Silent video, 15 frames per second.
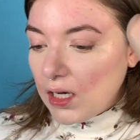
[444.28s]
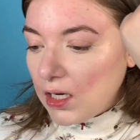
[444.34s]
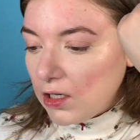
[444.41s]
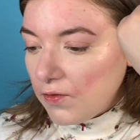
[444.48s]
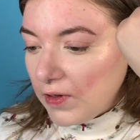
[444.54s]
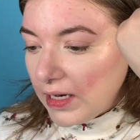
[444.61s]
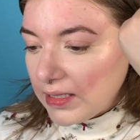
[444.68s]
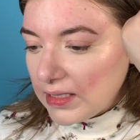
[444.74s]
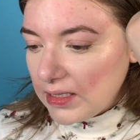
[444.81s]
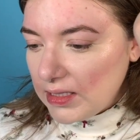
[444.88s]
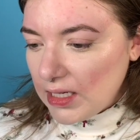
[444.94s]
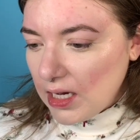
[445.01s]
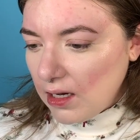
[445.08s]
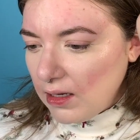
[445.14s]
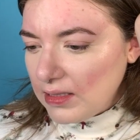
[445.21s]
know if you guys can
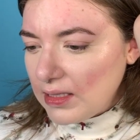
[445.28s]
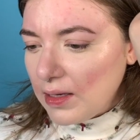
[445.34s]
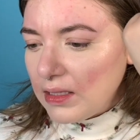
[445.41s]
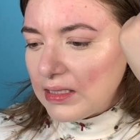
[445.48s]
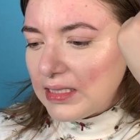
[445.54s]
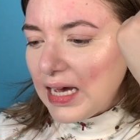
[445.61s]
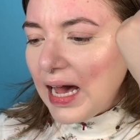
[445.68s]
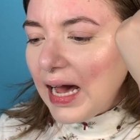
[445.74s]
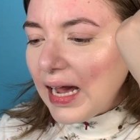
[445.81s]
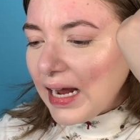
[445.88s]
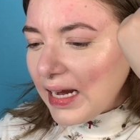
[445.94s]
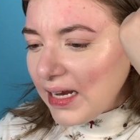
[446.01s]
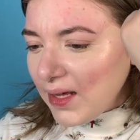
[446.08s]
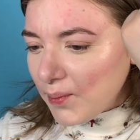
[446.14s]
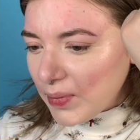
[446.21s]
tell. It's a
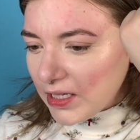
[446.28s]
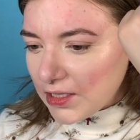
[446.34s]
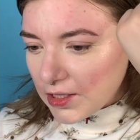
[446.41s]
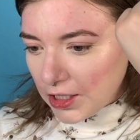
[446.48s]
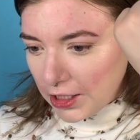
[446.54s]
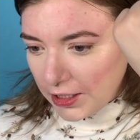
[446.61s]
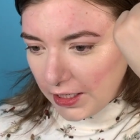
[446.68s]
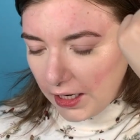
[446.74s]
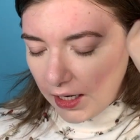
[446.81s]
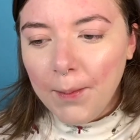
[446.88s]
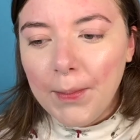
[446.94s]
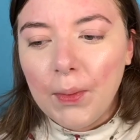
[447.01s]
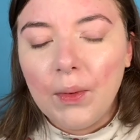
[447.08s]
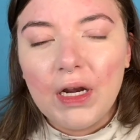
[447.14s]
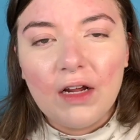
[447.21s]
tiny bit darker.
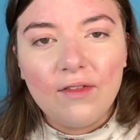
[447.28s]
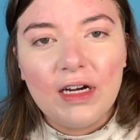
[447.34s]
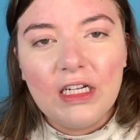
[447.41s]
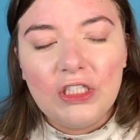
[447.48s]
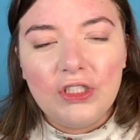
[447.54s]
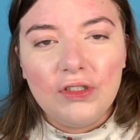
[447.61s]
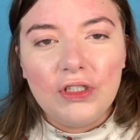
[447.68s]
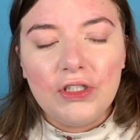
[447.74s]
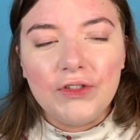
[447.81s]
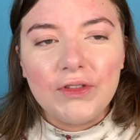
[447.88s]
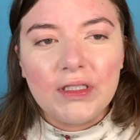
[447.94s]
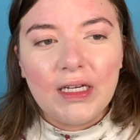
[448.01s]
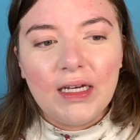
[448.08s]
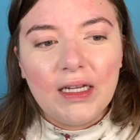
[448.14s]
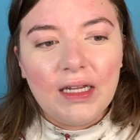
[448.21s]
But whenever I do use
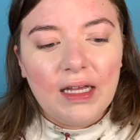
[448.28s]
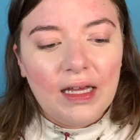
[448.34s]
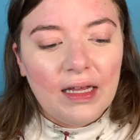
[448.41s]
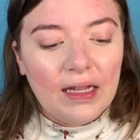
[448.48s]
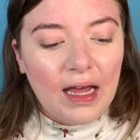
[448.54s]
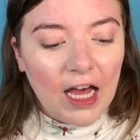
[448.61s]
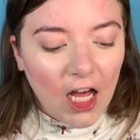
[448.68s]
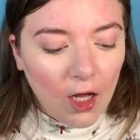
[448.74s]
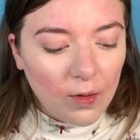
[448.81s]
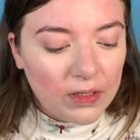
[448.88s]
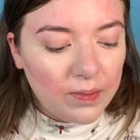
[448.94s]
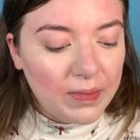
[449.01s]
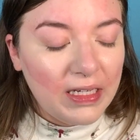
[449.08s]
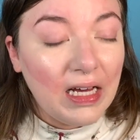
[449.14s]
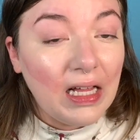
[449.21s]
it, it helps
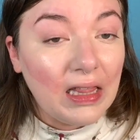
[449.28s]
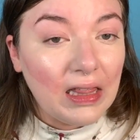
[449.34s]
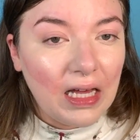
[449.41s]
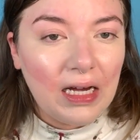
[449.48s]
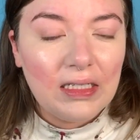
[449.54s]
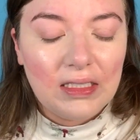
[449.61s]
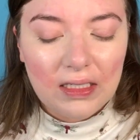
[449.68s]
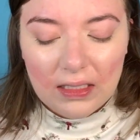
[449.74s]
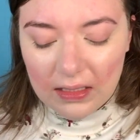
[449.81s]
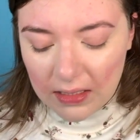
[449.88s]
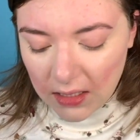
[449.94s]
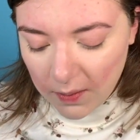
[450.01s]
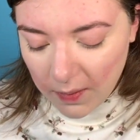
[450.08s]
me a lot to conceal my